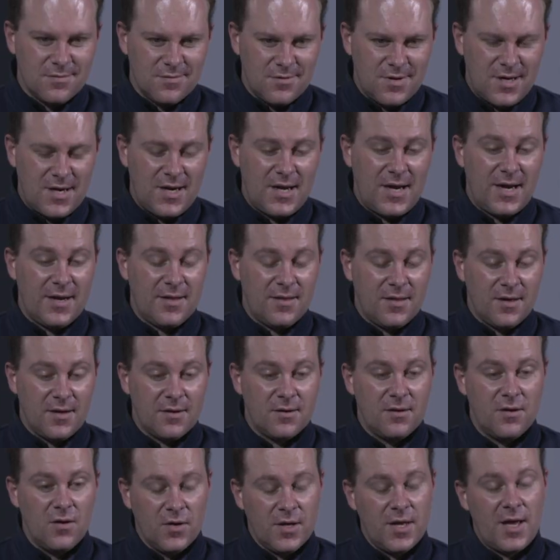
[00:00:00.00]
I like
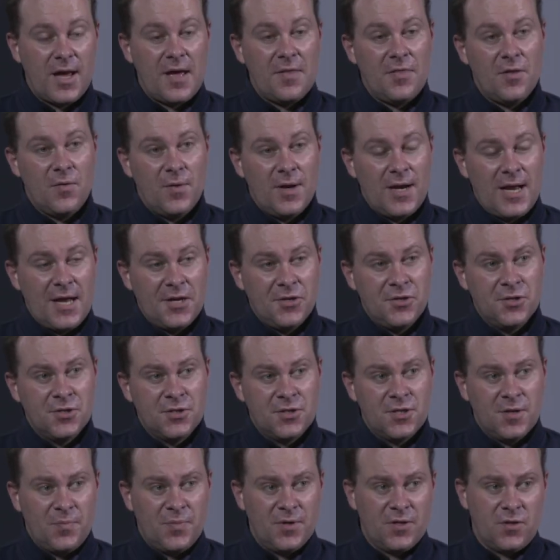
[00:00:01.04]
that. Okay, and the
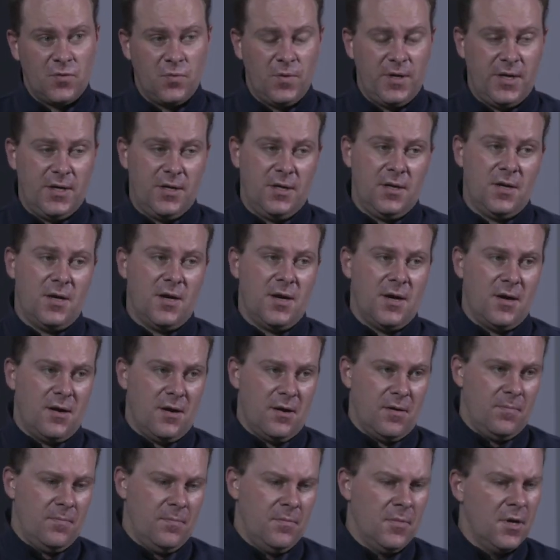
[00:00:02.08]
relationship between
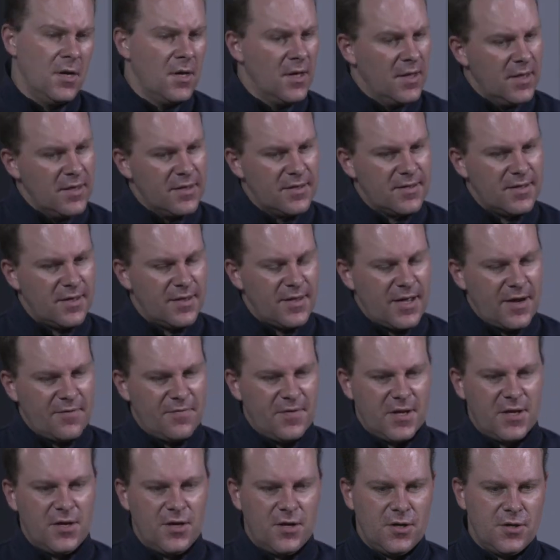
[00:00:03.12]
South
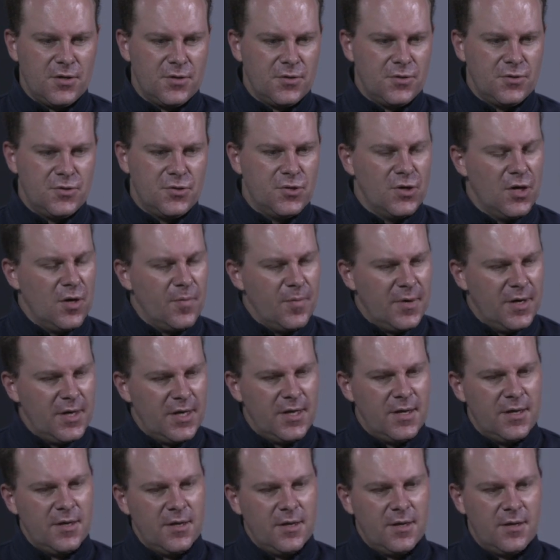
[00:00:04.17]
Africa and
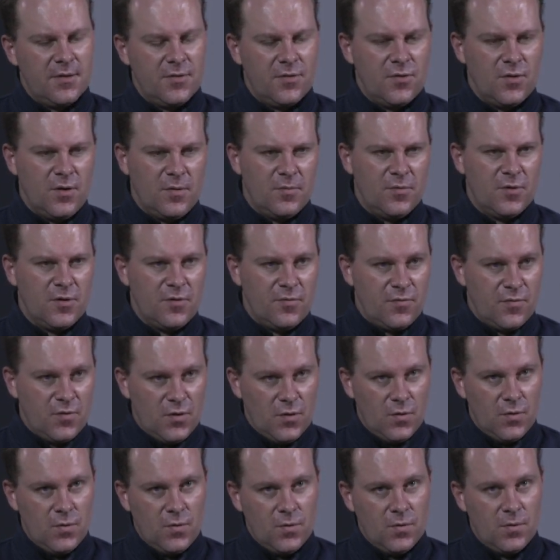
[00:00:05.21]
Germany in terms of
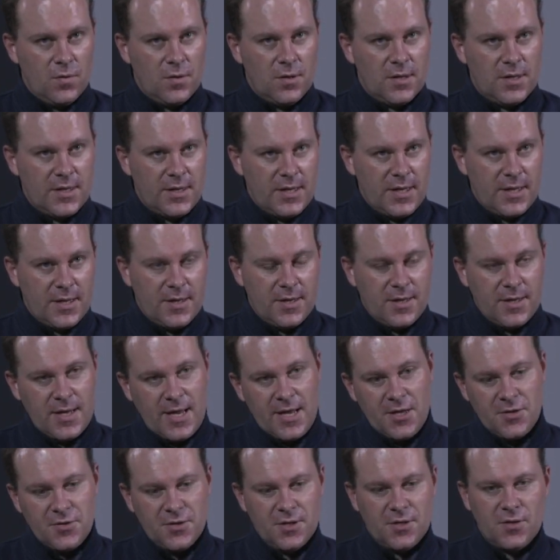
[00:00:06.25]
you
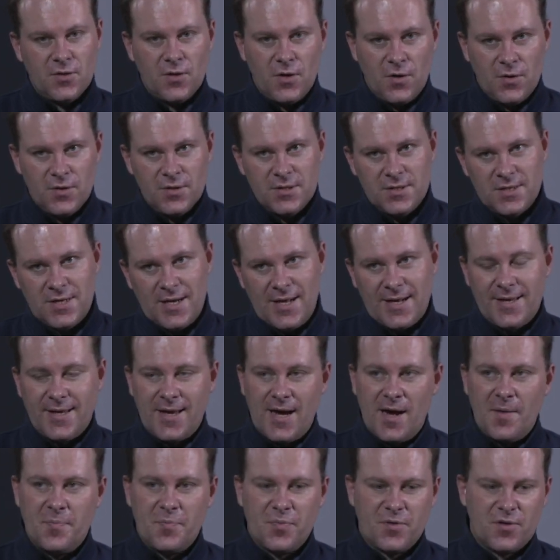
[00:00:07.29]
gauging those like
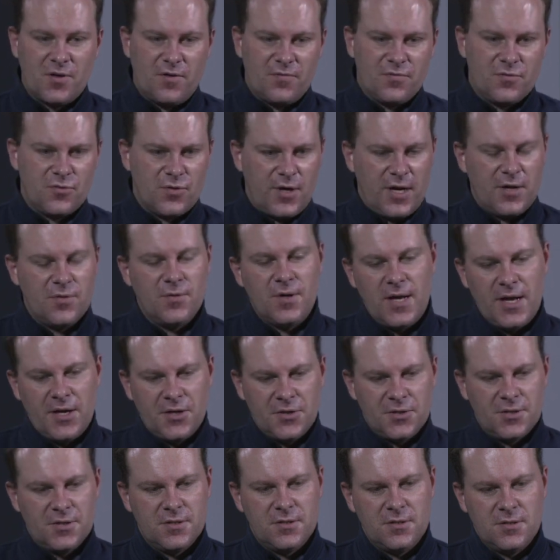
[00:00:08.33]
gaps of trade
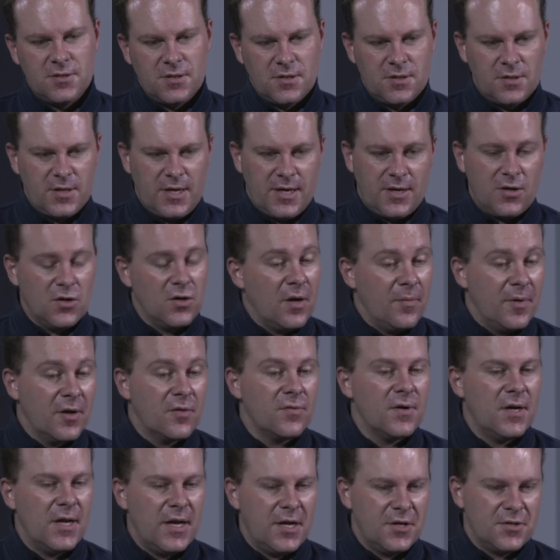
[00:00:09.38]
relations and
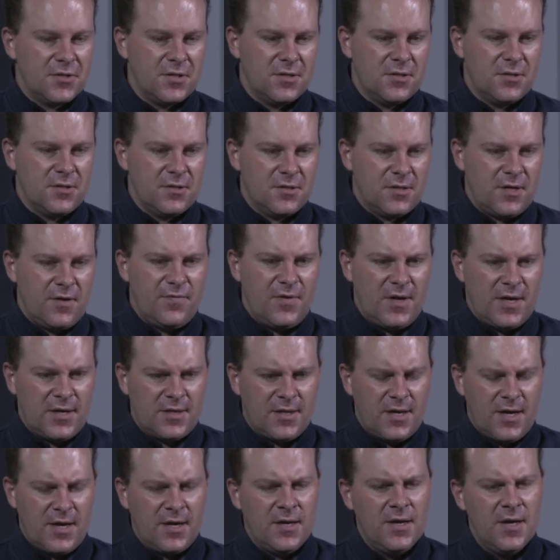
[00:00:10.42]
economic relations and stuff
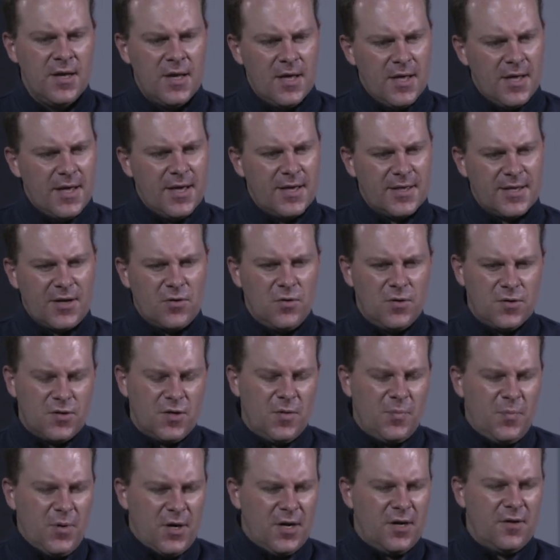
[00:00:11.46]
like that, is that
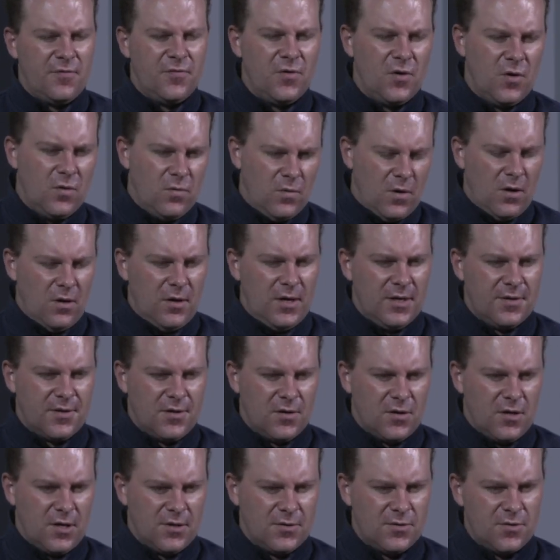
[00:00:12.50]
also part of your role as
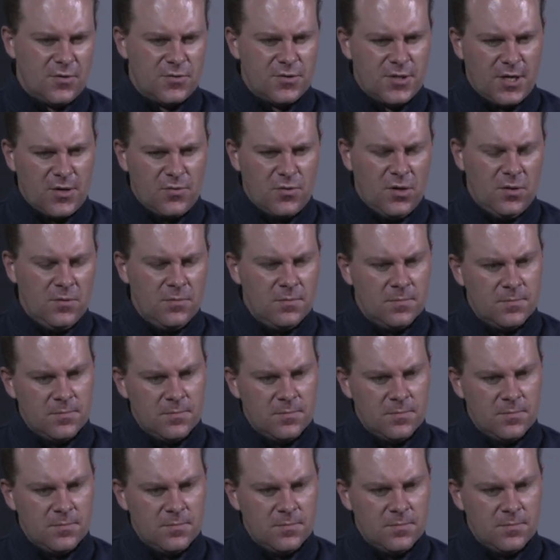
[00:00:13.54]
the Consul General?